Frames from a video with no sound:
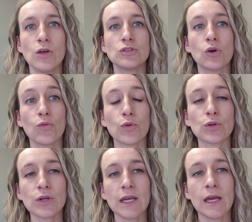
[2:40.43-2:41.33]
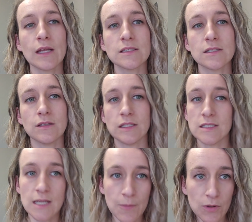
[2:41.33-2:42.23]
So if we're looking at the
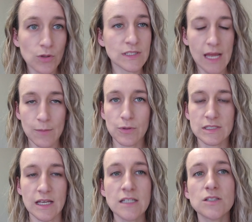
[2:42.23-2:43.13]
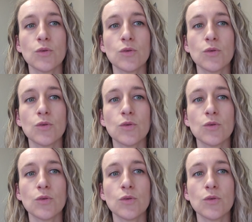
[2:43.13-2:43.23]
typical 10%,